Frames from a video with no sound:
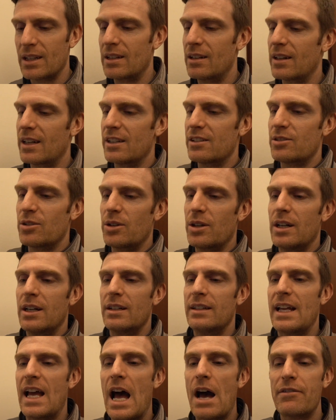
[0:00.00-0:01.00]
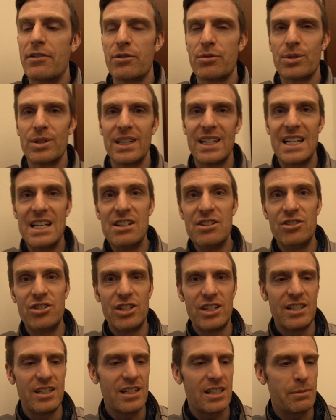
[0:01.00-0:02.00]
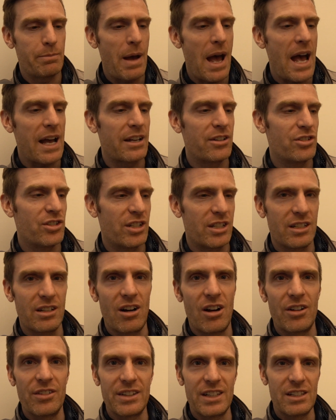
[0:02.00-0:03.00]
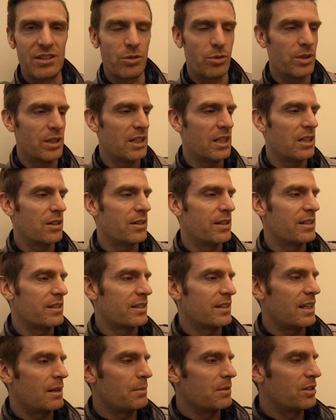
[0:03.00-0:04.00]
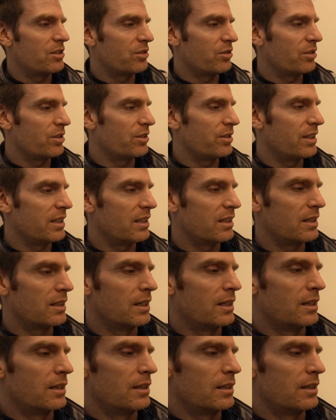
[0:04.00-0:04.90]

Okay, so they have a really ingenious packaging on these onigiris, and let me show you here.